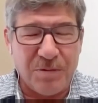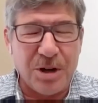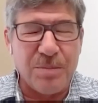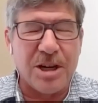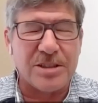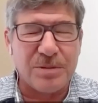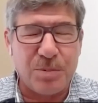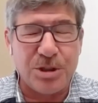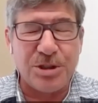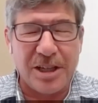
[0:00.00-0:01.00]
very much.
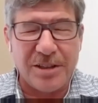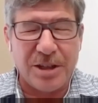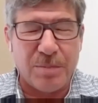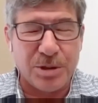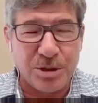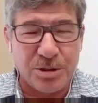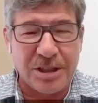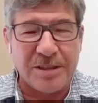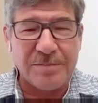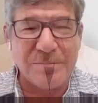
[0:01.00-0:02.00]
Appreciate the opportunity.